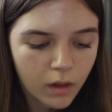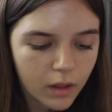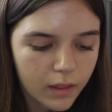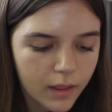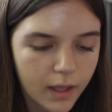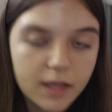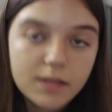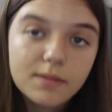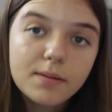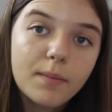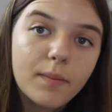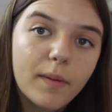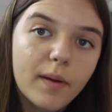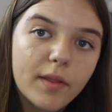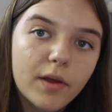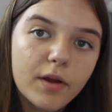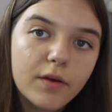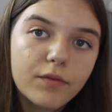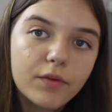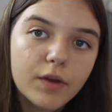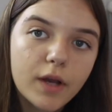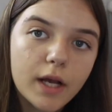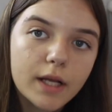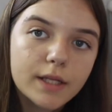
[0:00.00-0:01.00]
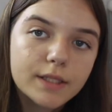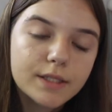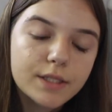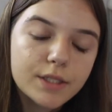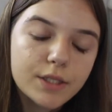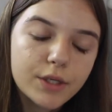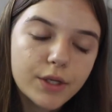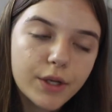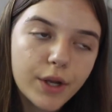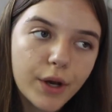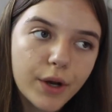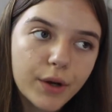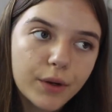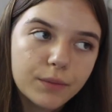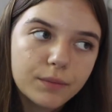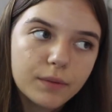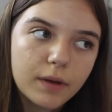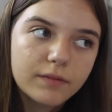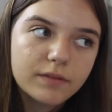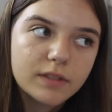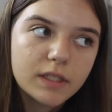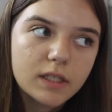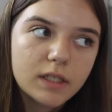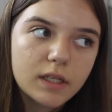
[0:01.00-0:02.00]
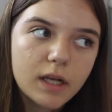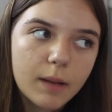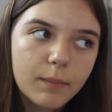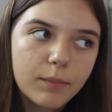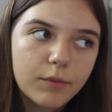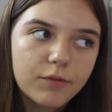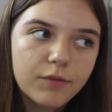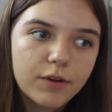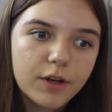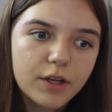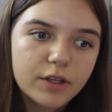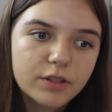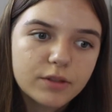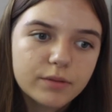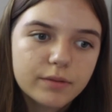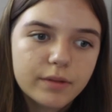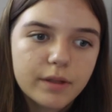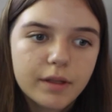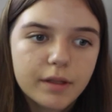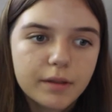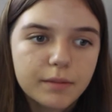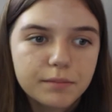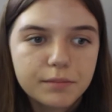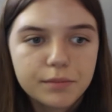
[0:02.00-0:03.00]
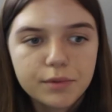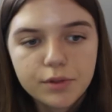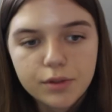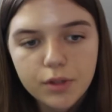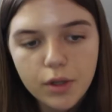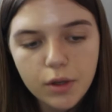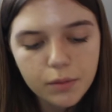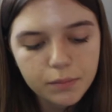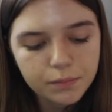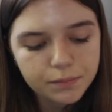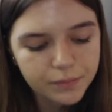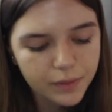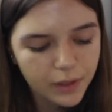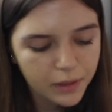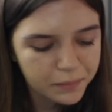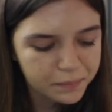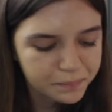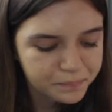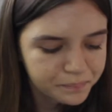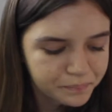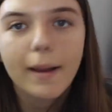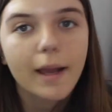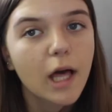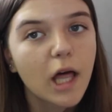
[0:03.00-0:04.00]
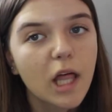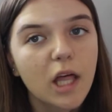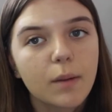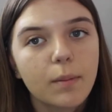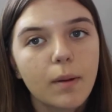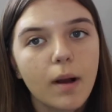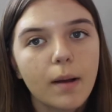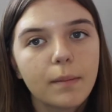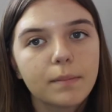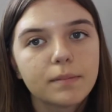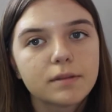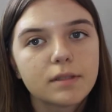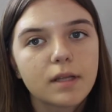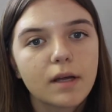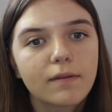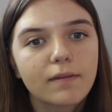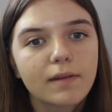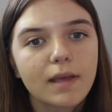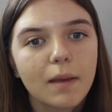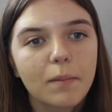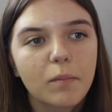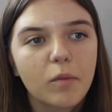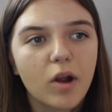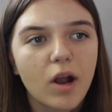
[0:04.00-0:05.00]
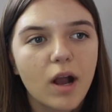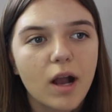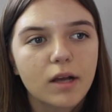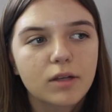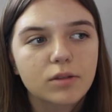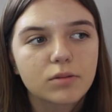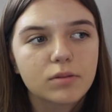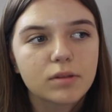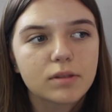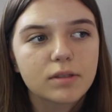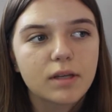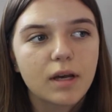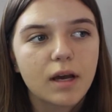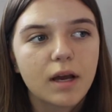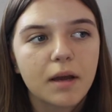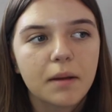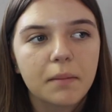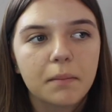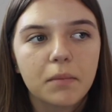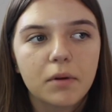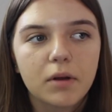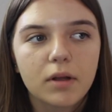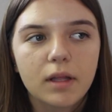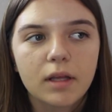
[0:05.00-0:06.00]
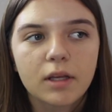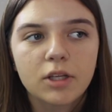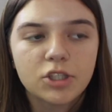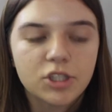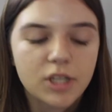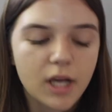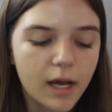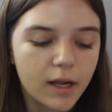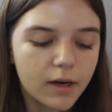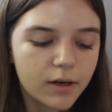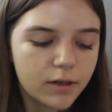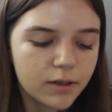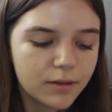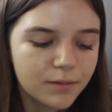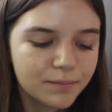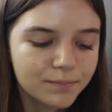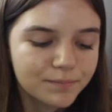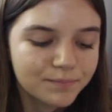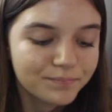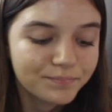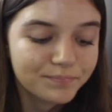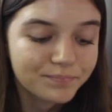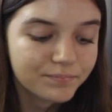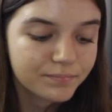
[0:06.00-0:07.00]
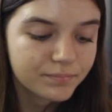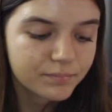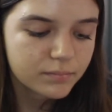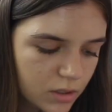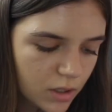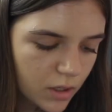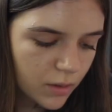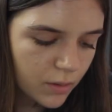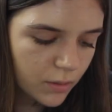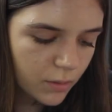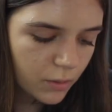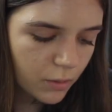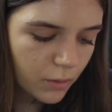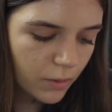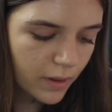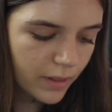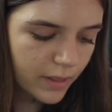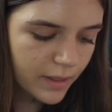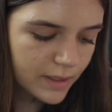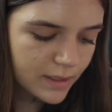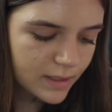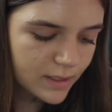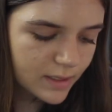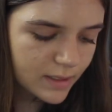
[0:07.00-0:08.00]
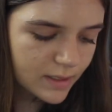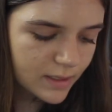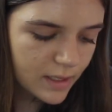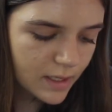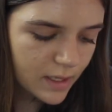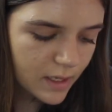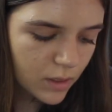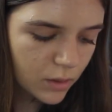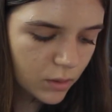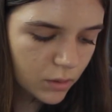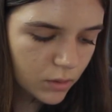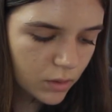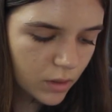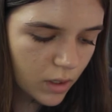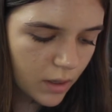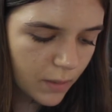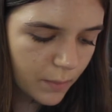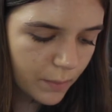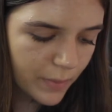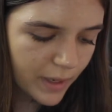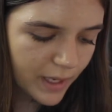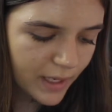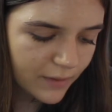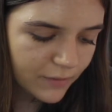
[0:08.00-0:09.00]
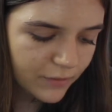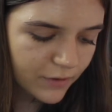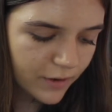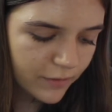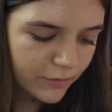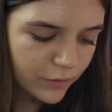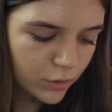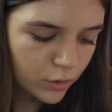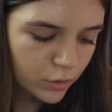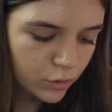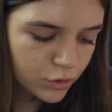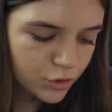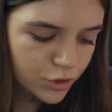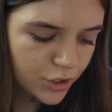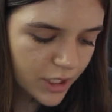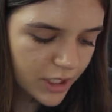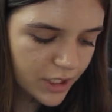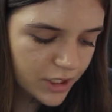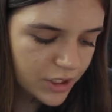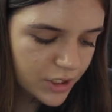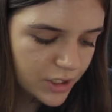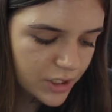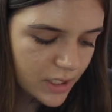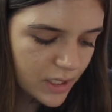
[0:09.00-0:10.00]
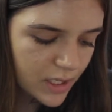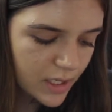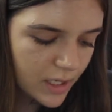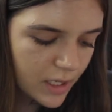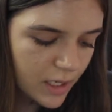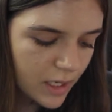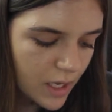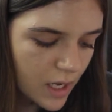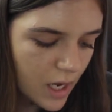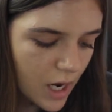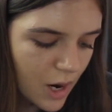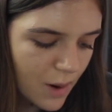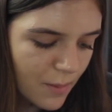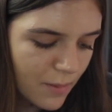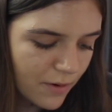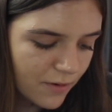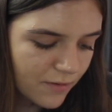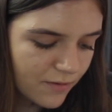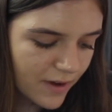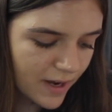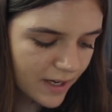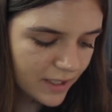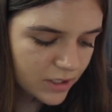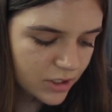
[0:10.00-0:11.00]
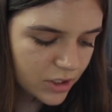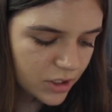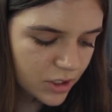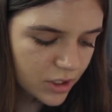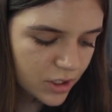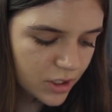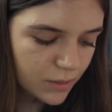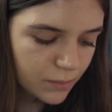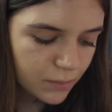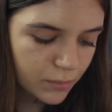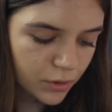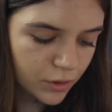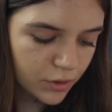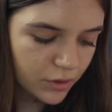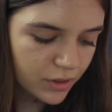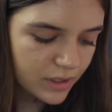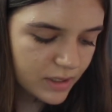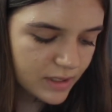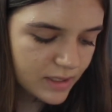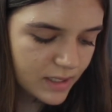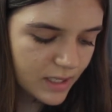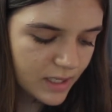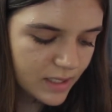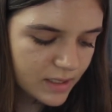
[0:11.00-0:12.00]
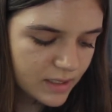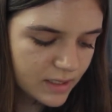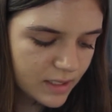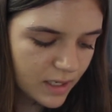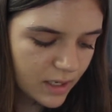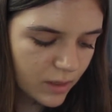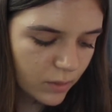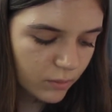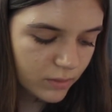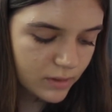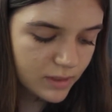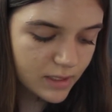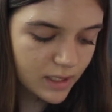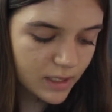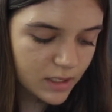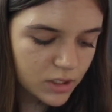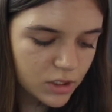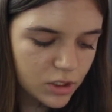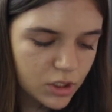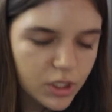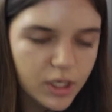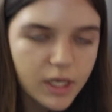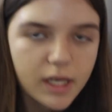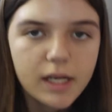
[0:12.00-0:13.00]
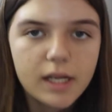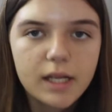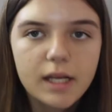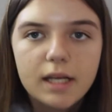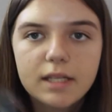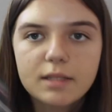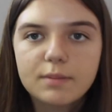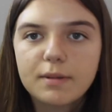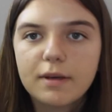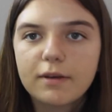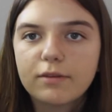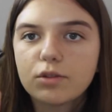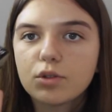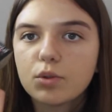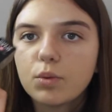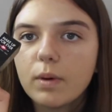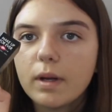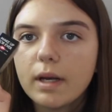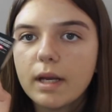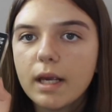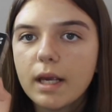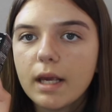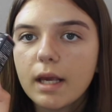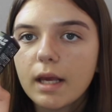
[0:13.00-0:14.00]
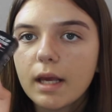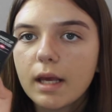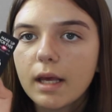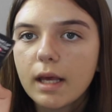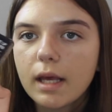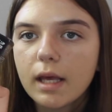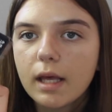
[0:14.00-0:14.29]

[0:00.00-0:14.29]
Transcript: That was my brother, if you guys didn't know. I've done a couple videos with him, so yeah. My ColourPop stuff came cracked one time, it like shattered. So this is the Make It Forever Ultra HD Perfector Blurring Skin Tint with Sunscreen, SPF 20.